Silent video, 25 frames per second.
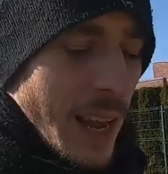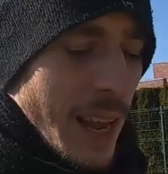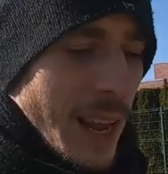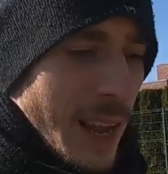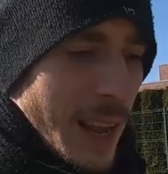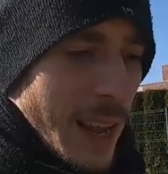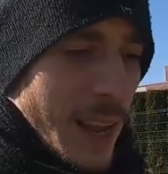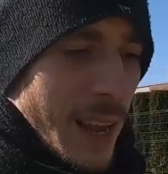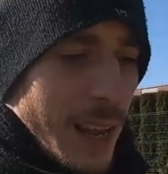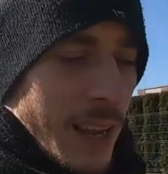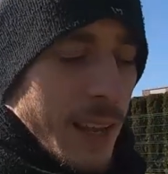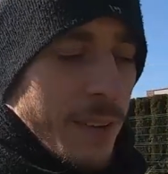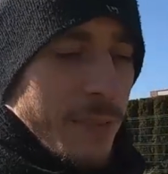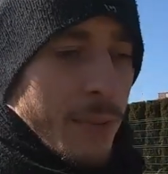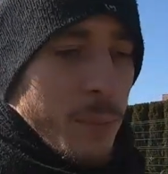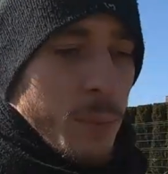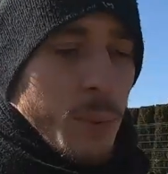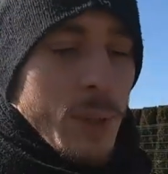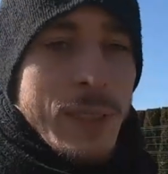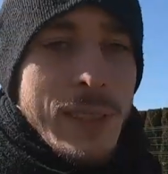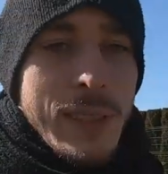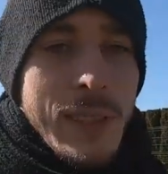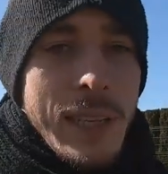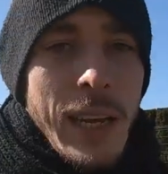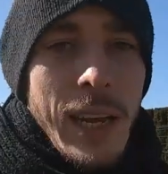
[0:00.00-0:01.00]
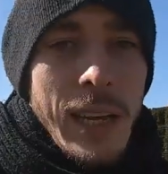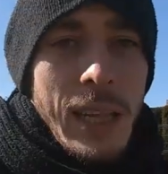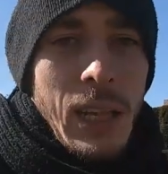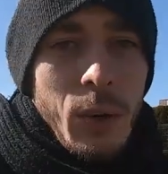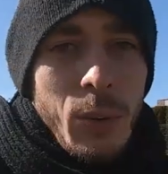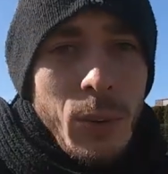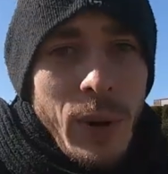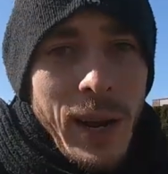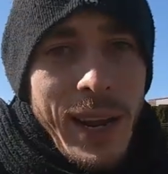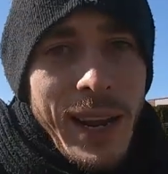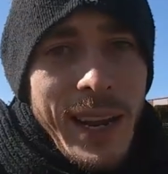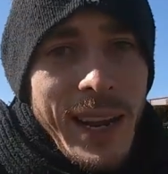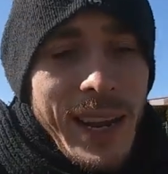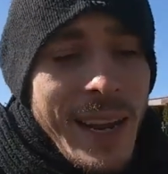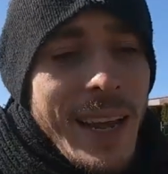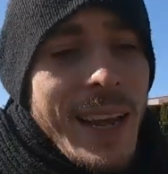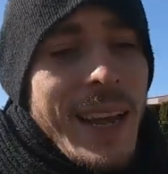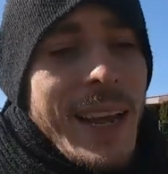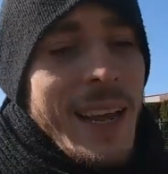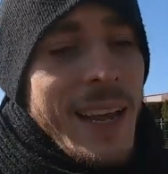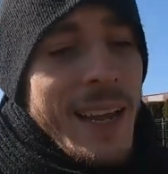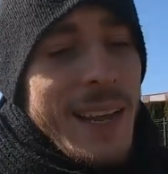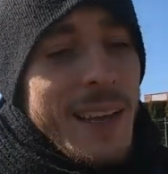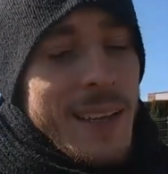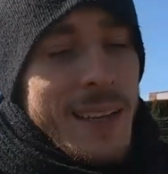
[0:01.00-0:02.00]
Uh, if it was the other way,
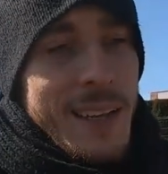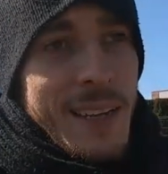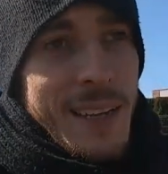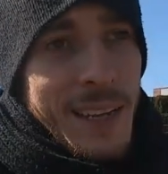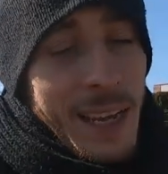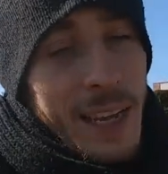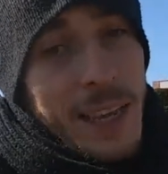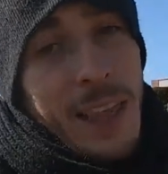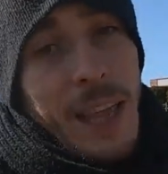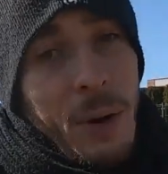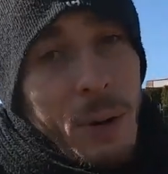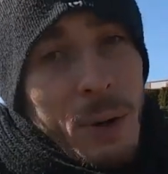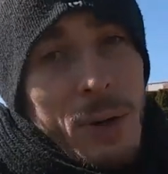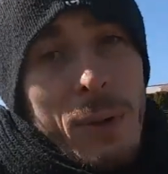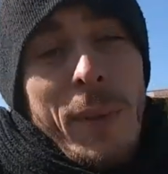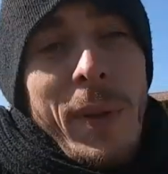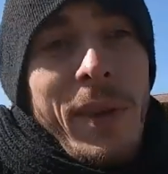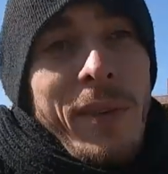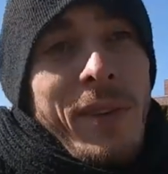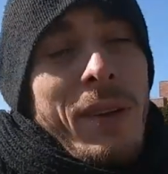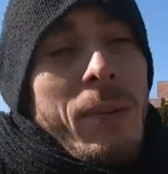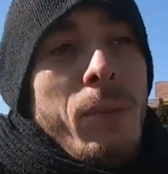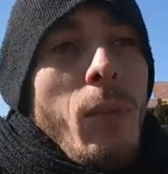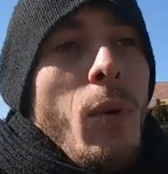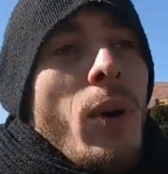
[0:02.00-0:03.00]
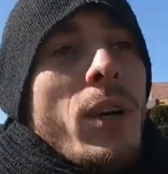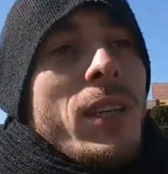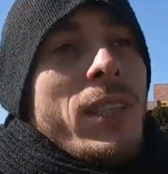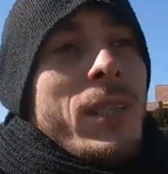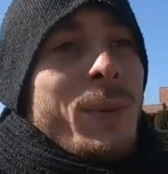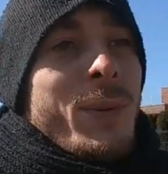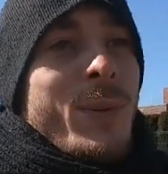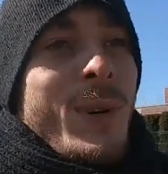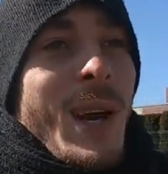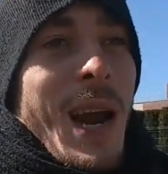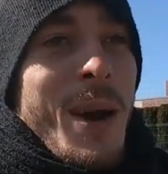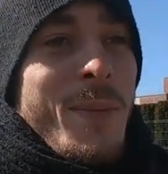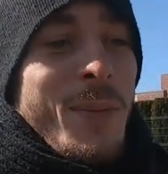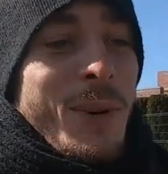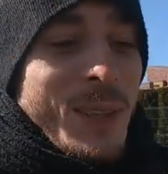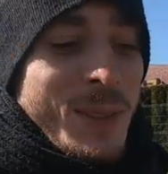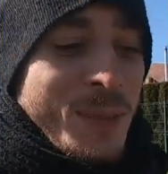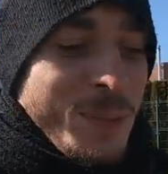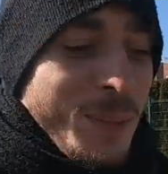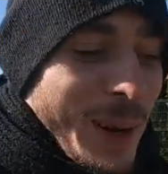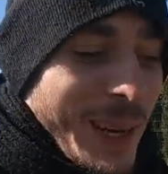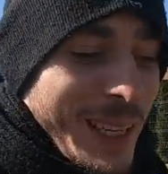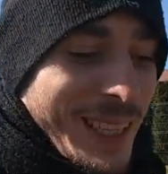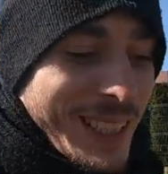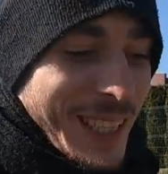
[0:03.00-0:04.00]
there would be even more
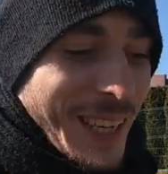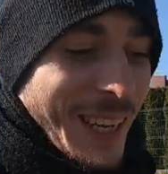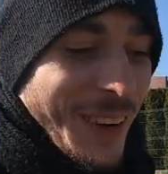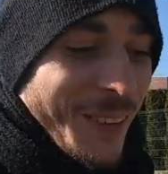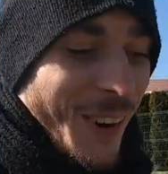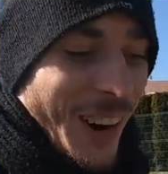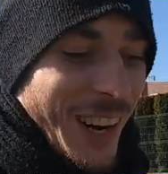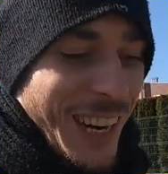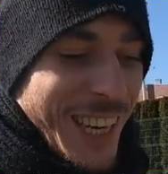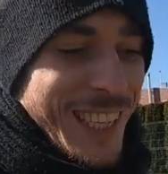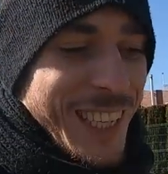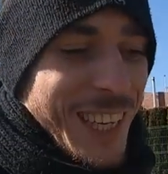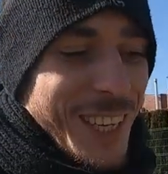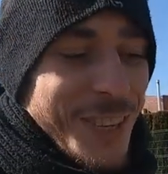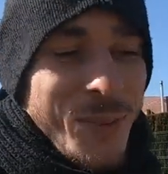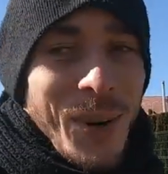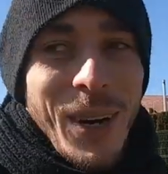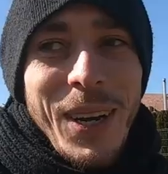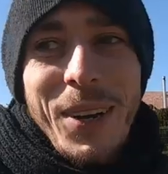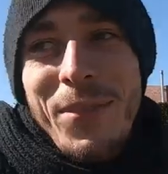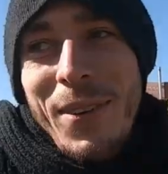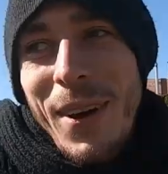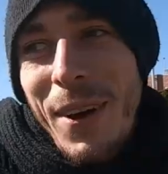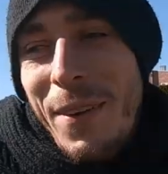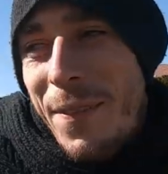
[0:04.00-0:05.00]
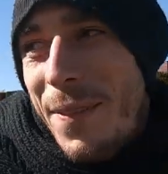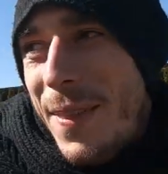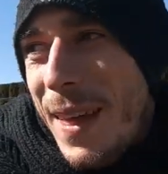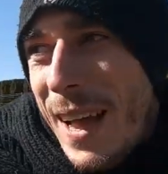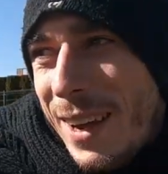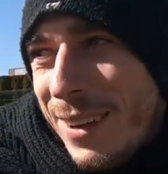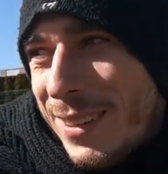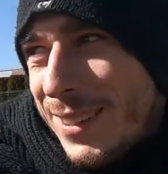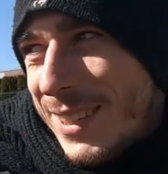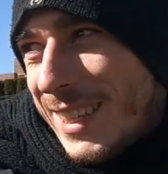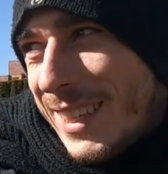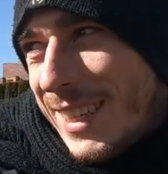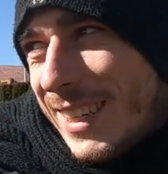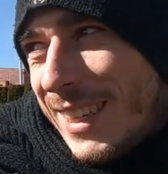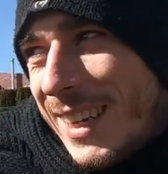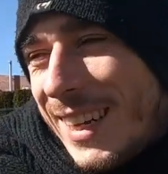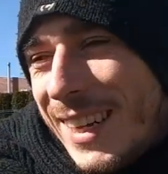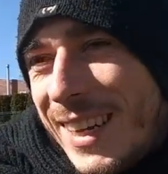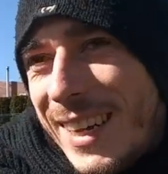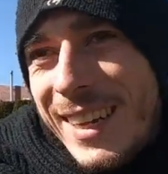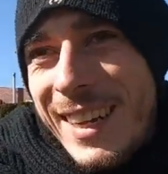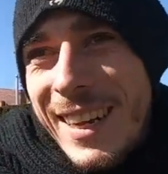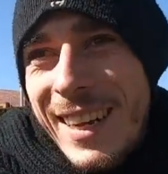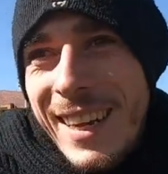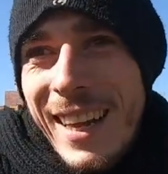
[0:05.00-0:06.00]
subscribers. But 125,000,
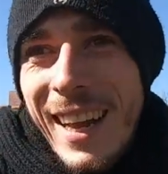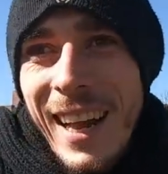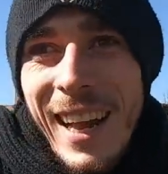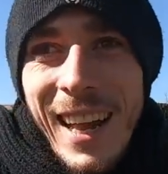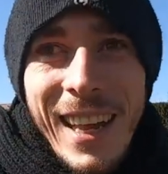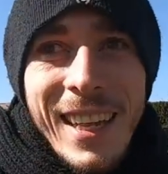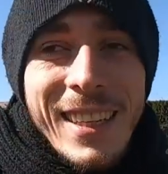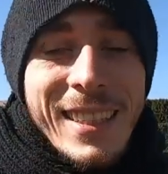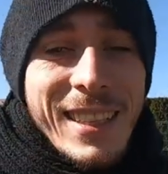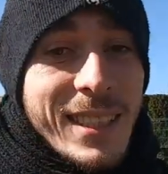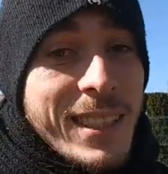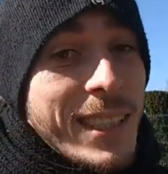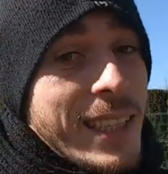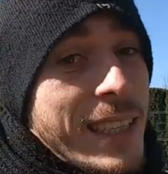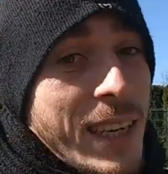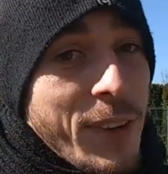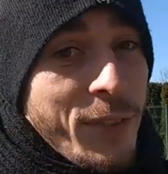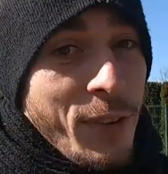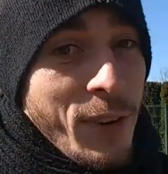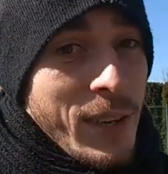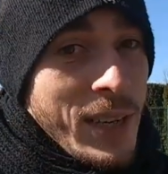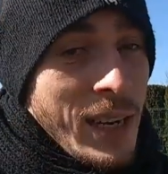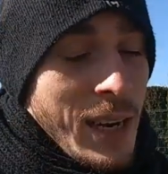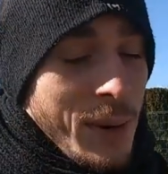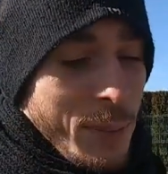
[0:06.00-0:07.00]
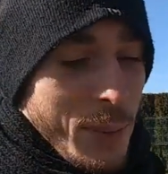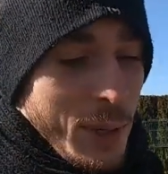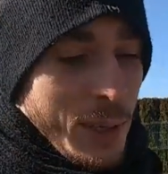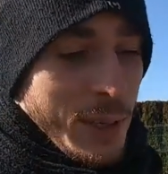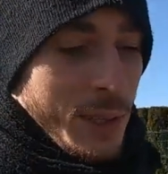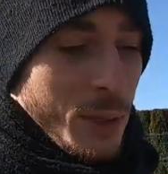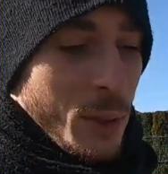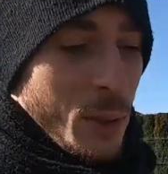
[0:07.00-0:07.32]
it's a significant number.